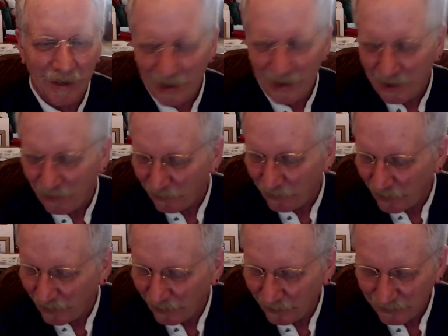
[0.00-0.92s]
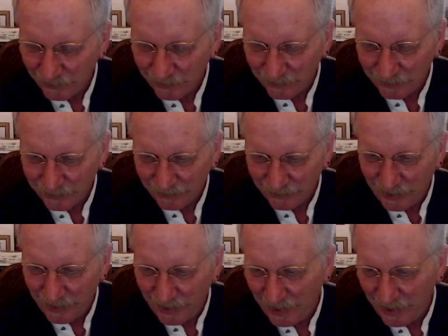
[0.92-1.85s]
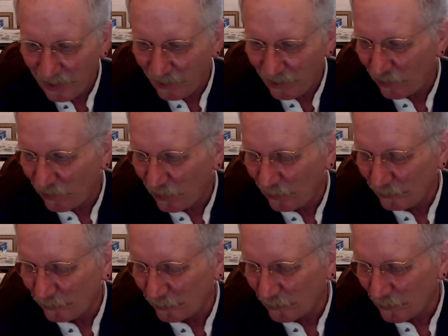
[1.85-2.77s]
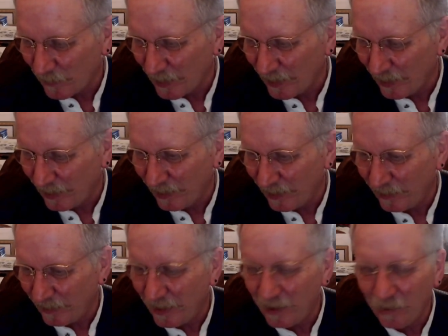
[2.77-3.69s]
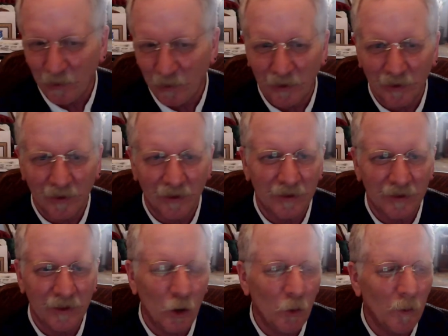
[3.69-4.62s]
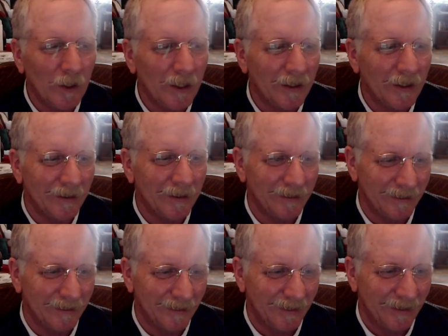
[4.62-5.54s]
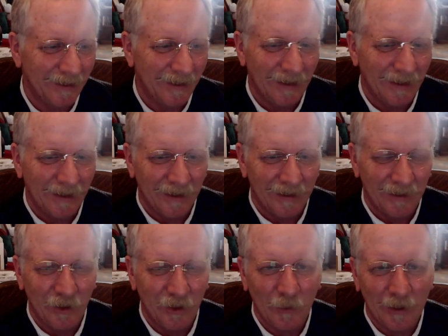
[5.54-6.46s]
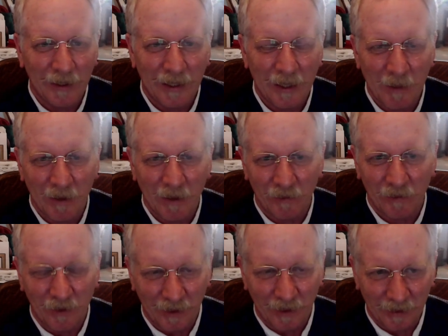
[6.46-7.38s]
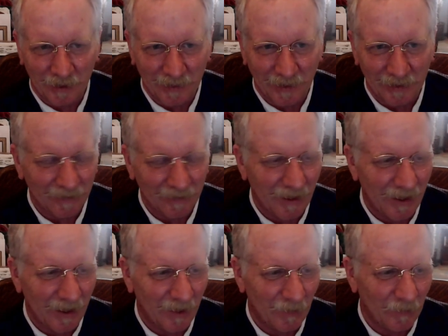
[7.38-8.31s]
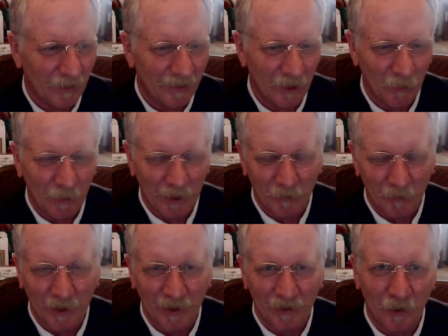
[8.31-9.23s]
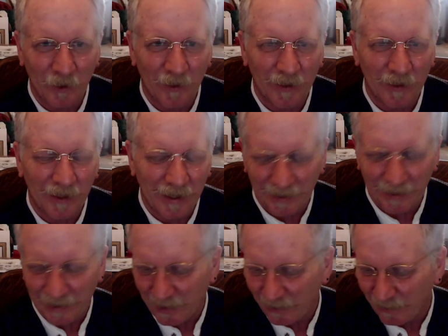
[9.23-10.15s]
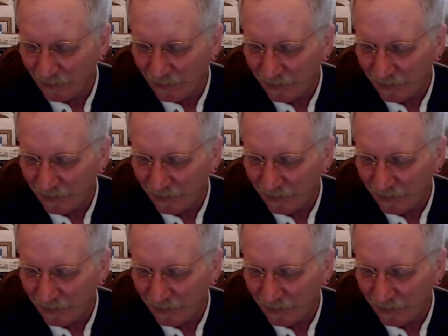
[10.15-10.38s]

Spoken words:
as a as they nobody nobody came out and said anything. Nobody admitted to it. And as